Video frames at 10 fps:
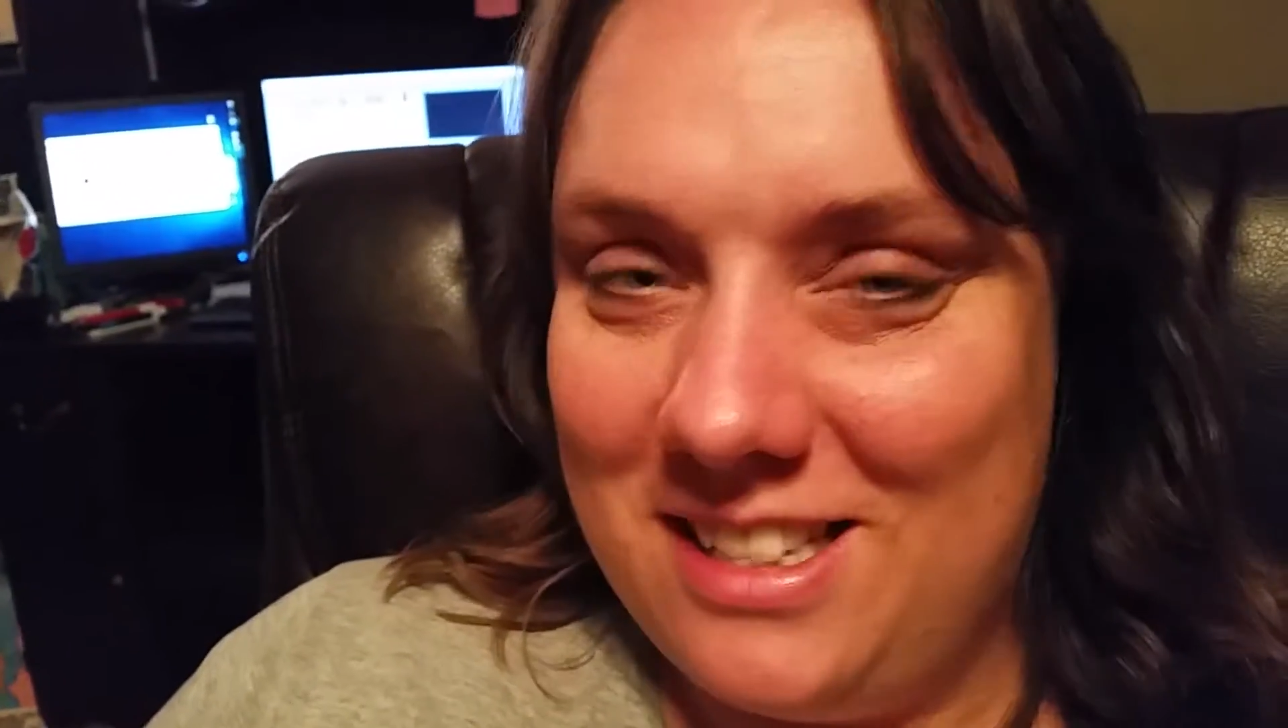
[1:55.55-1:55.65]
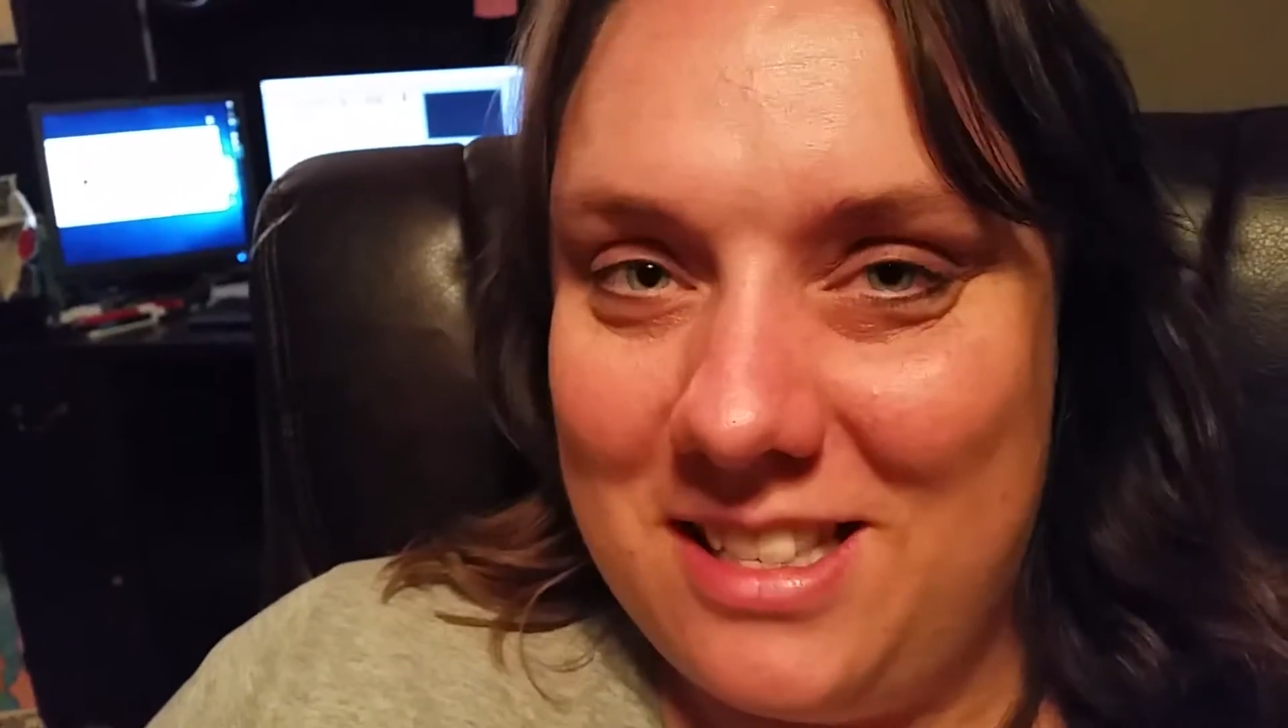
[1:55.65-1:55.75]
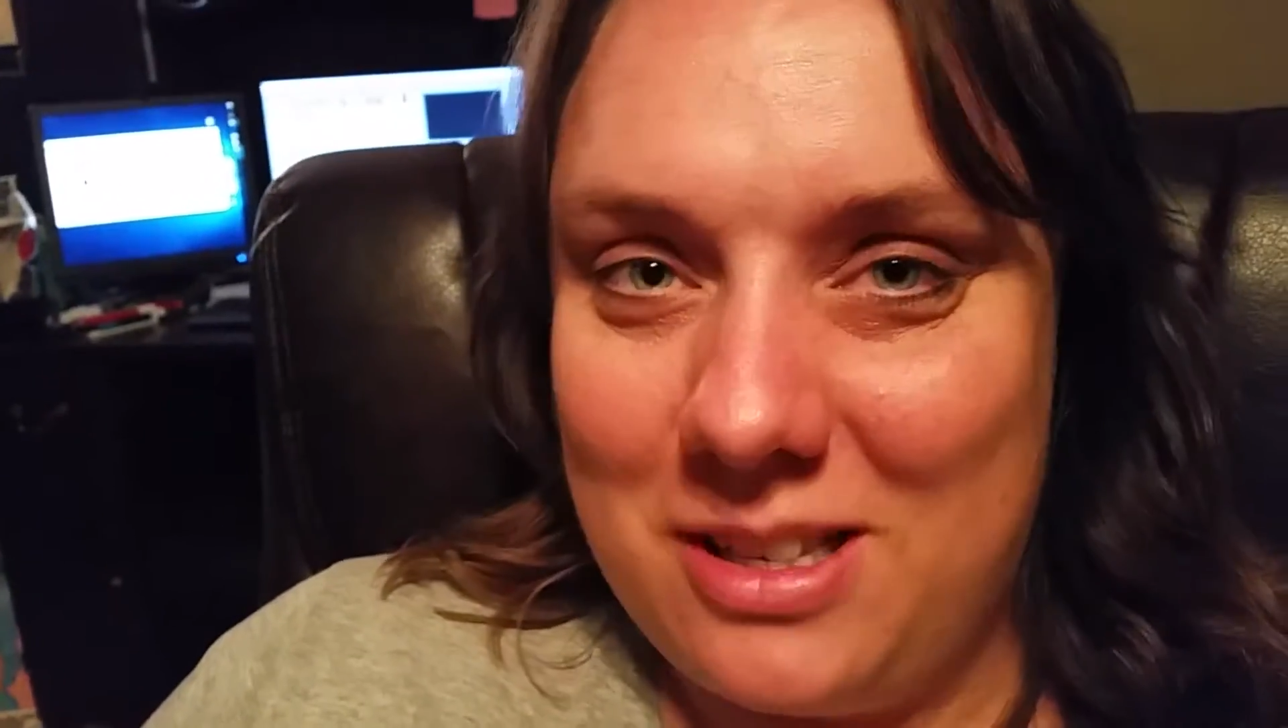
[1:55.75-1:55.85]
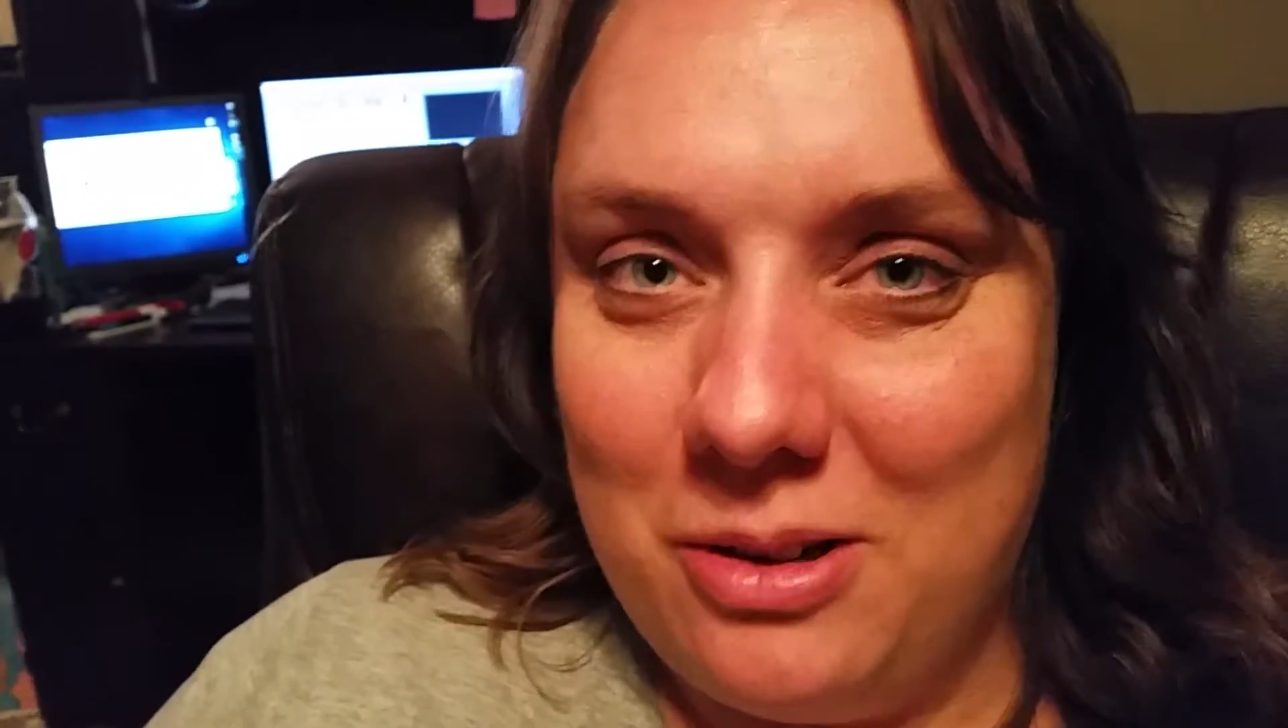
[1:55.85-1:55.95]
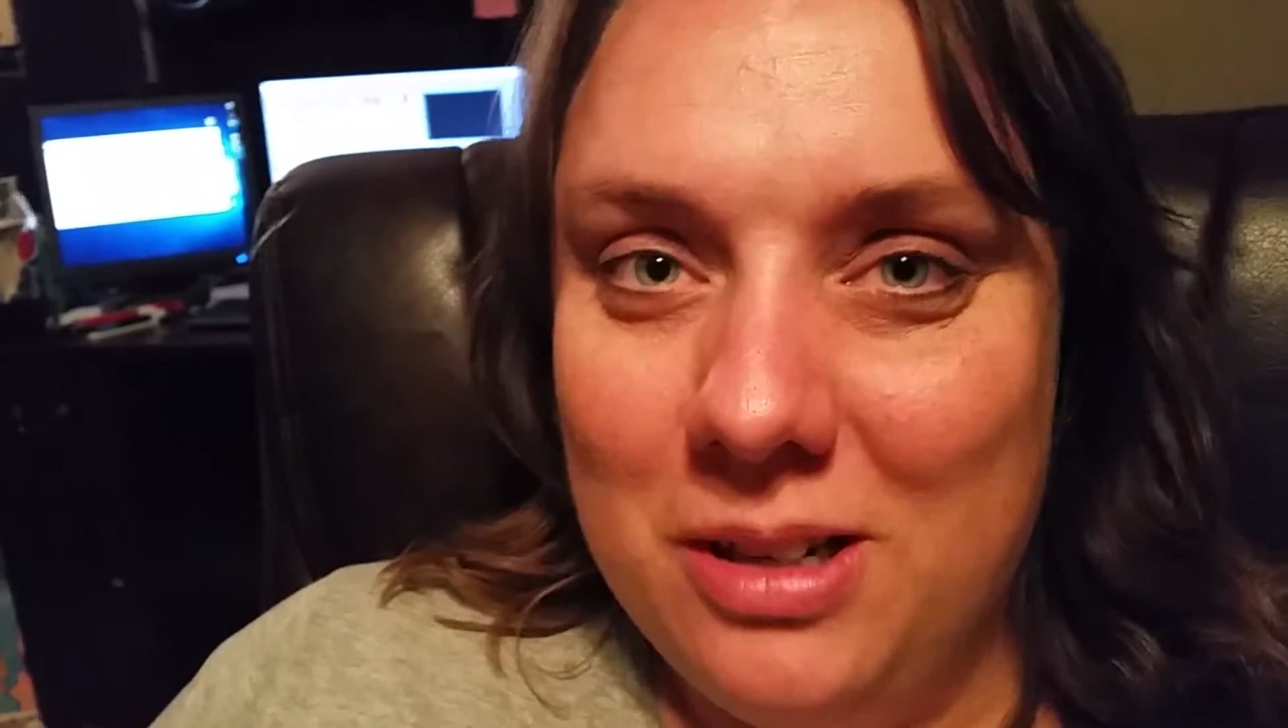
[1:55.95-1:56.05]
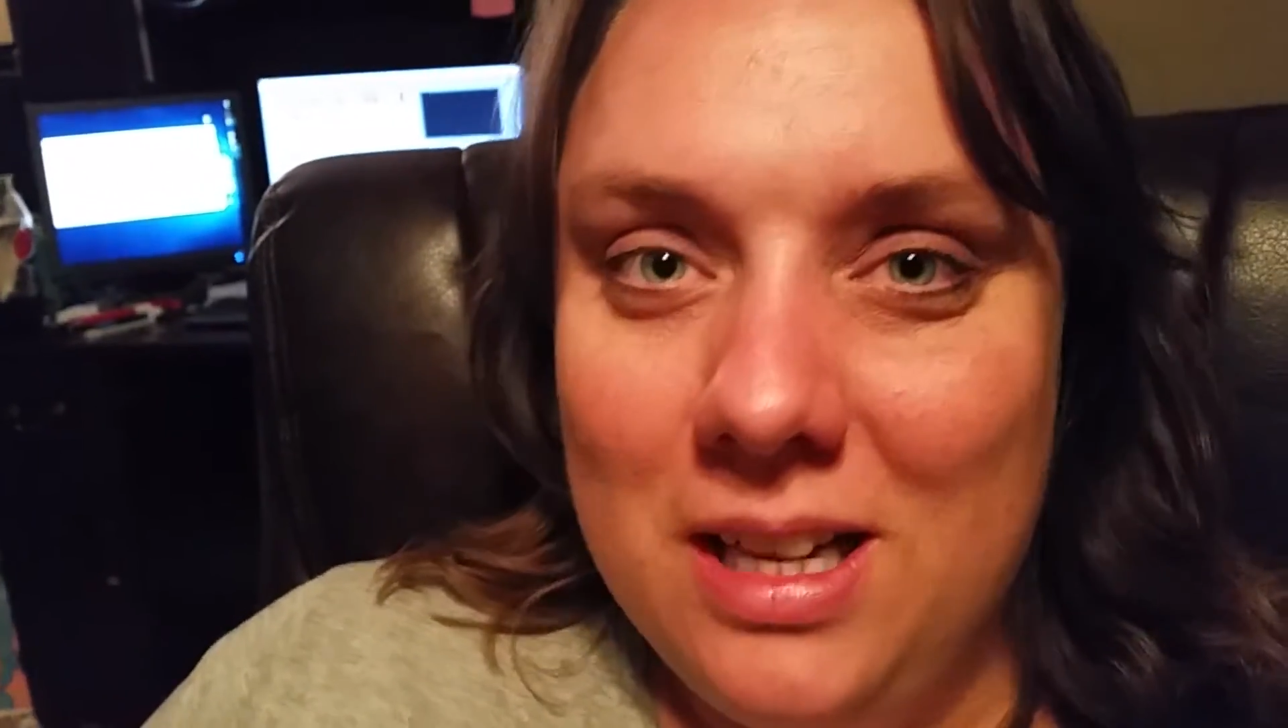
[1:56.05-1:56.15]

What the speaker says: So